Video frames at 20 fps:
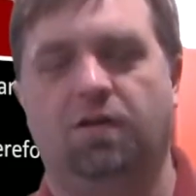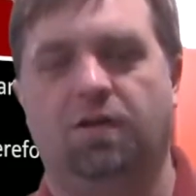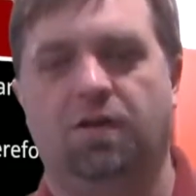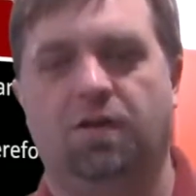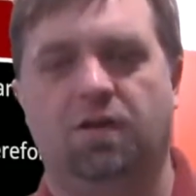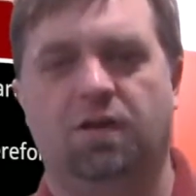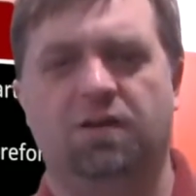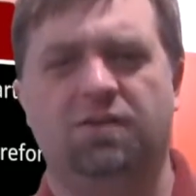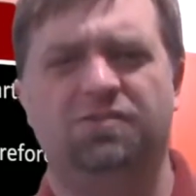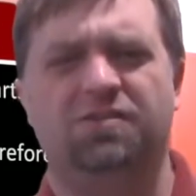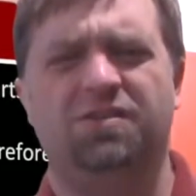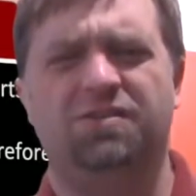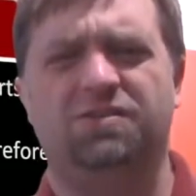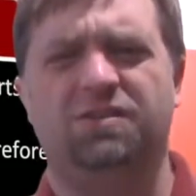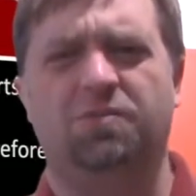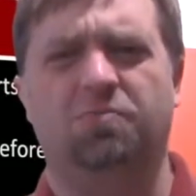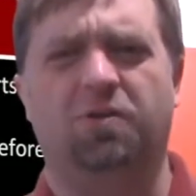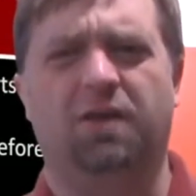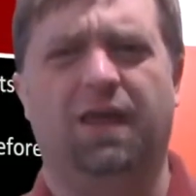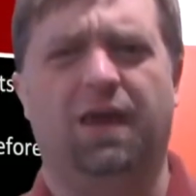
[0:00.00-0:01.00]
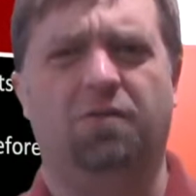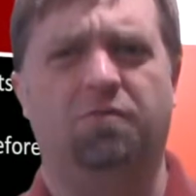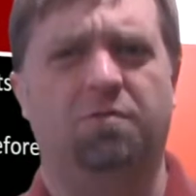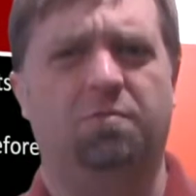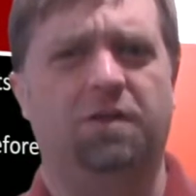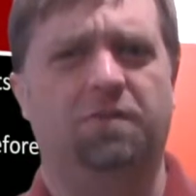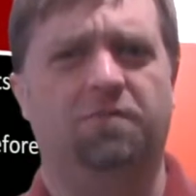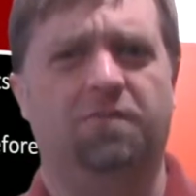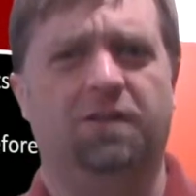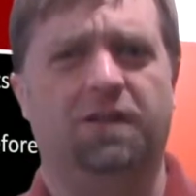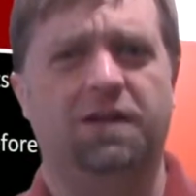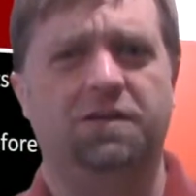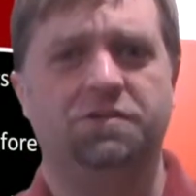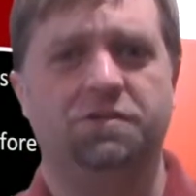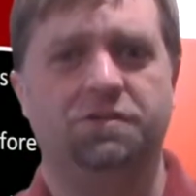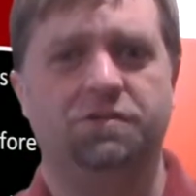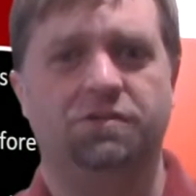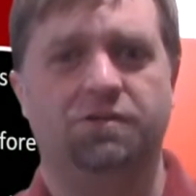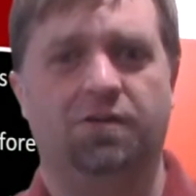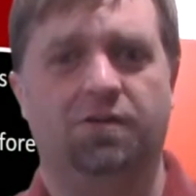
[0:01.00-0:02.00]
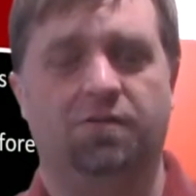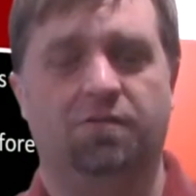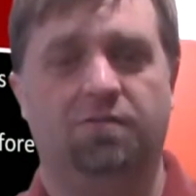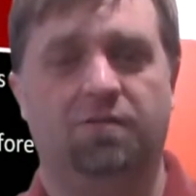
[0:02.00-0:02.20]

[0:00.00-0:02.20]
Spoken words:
So you can see where that would be fallacious.